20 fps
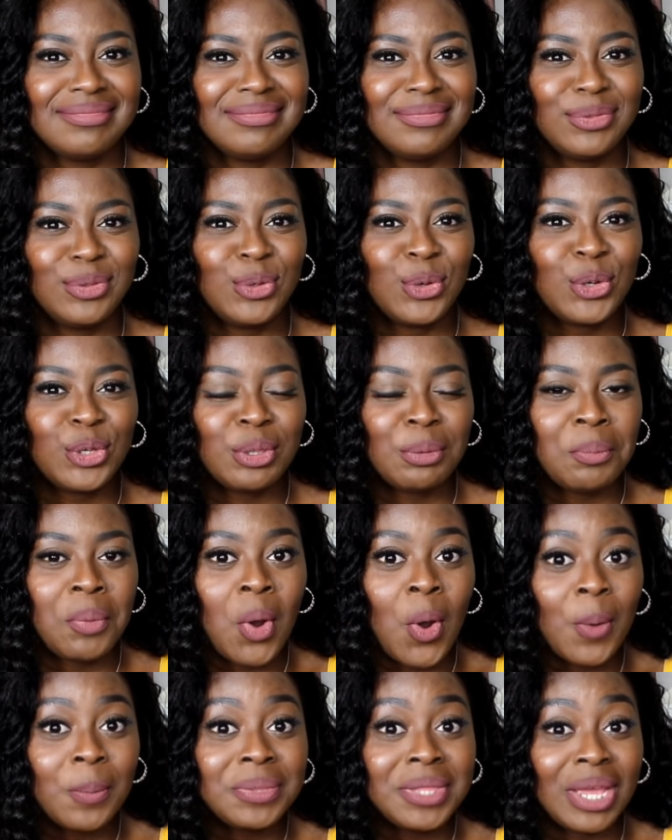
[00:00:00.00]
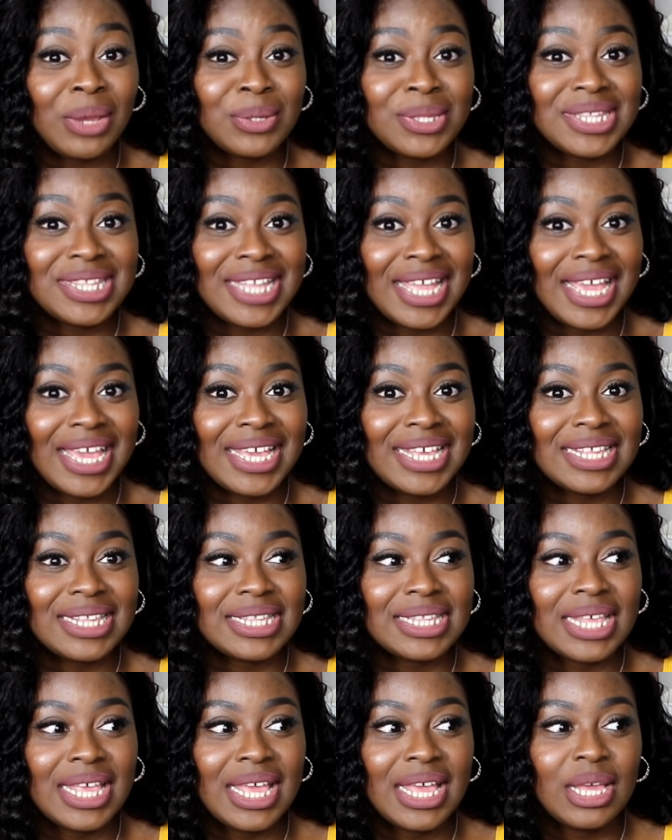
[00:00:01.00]
you're gonna pop downstairs
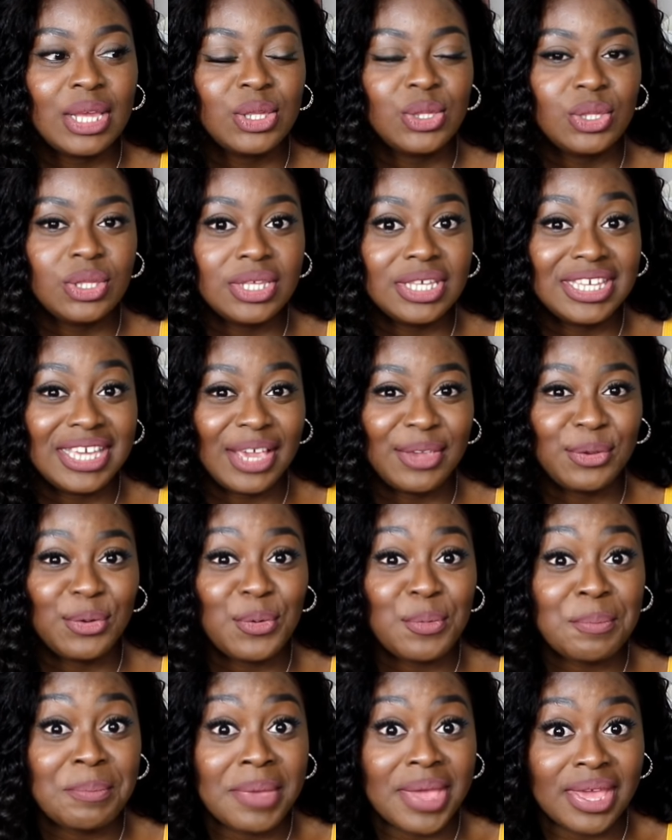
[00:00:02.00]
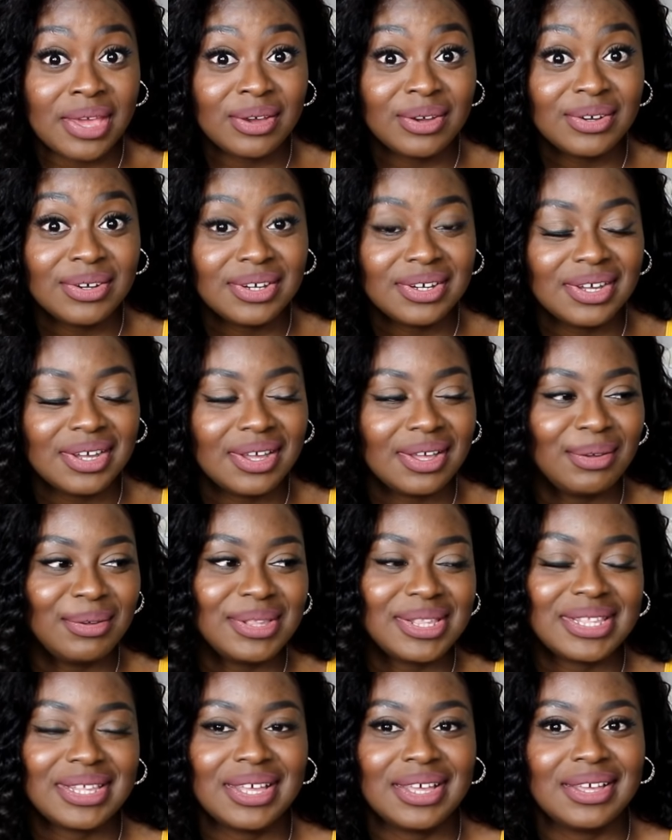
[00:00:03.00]
to get your mail? I
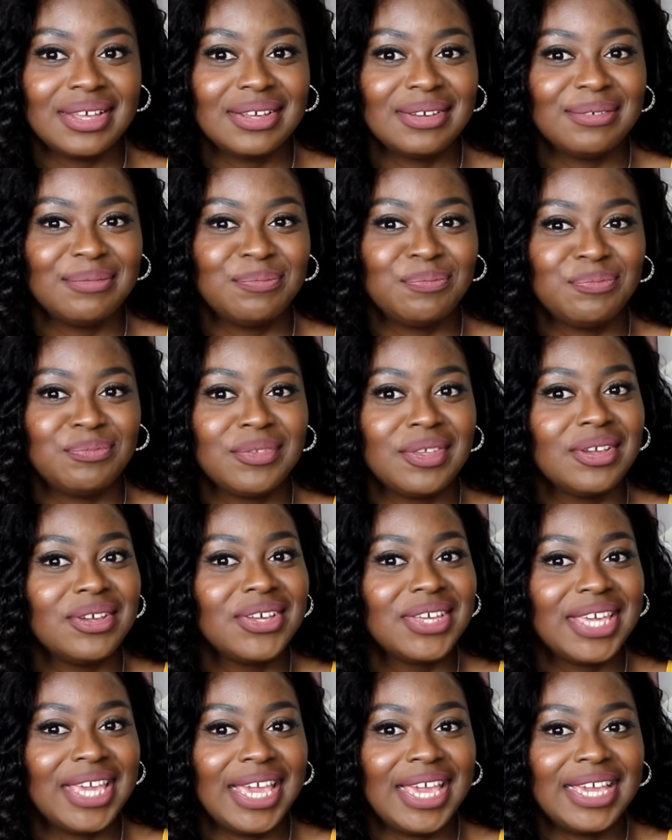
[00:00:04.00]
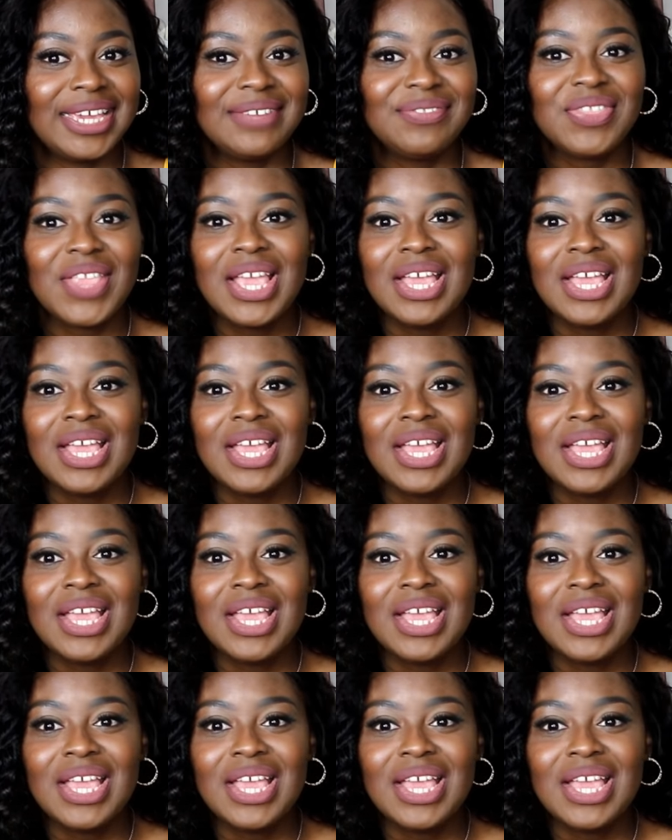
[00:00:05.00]
was like, okay.